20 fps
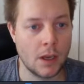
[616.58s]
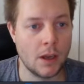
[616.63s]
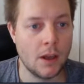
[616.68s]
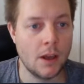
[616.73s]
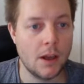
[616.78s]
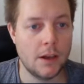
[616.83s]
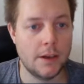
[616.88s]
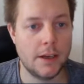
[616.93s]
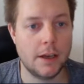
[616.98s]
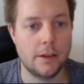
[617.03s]

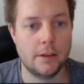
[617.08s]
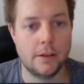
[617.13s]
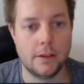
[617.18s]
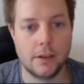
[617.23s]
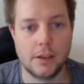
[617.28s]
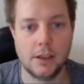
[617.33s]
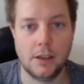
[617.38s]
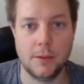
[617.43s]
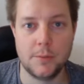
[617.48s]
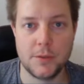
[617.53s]
Now that the
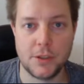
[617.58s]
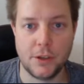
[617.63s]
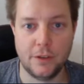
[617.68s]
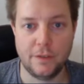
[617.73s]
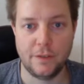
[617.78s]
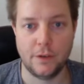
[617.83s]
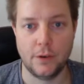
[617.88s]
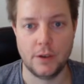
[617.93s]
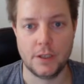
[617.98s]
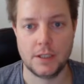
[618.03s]
Calypso
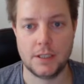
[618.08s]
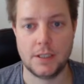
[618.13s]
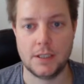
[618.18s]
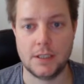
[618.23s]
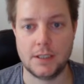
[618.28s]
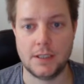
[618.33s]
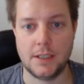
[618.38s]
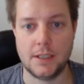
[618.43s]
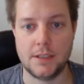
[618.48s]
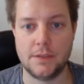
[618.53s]
phone is
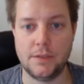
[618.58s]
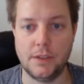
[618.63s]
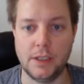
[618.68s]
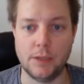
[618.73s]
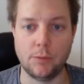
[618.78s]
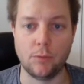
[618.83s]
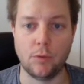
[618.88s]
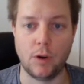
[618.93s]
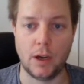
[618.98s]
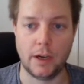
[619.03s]
successfully
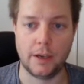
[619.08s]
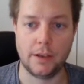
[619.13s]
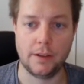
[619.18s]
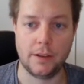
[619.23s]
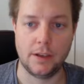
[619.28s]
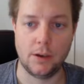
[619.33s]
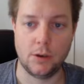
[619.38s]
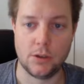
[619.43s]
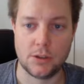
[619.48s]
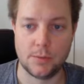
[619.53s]
running
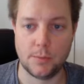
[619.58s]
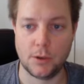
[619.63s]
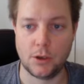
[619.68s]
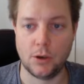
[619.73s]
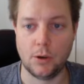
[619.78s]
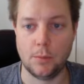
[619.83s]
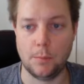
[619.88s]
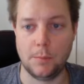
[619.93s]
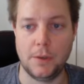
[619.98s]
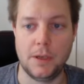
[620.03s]
the
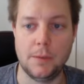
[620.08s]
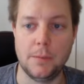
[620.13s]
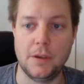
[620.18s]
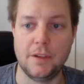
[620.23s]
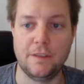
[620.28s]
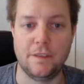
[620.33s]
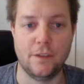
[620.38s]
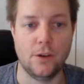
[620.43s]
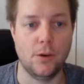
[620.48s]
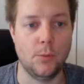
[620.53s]
Osmocom-BB
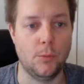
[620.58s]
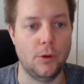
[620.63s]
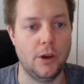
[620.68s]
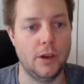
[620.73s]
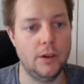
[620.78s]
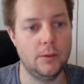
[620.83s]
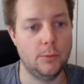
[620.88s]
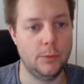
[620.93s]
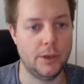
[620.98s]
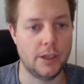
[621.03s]

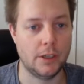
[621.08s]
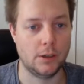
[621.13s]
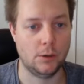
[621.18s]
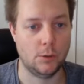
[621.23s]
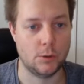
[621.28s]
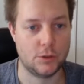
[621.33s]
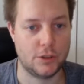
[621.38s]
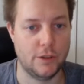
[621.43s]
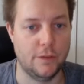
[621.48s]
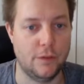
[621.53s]
firmware, we can
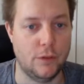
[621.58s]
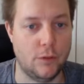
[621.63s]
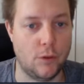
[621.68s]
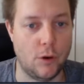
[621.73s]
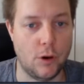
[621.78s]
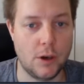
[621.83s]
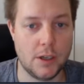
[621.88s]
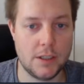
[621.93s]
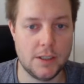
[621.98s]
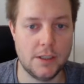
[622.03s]
launch a
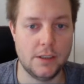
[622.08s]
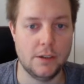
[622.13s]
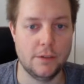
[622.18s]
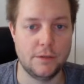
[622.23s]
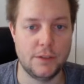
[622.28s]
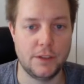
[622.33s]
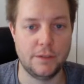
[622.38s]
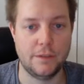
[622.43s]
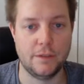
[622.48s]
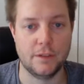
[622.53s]
variety of
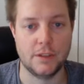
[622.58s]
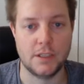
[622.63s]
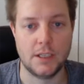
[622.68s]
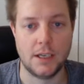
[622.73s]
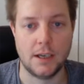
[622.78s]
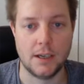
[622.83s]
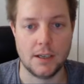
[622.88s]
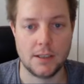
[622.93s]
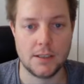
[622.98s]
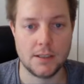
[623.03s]
different
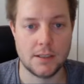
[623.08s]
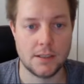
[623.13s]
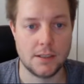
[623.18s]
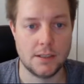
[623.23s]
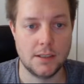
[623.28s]
tasks.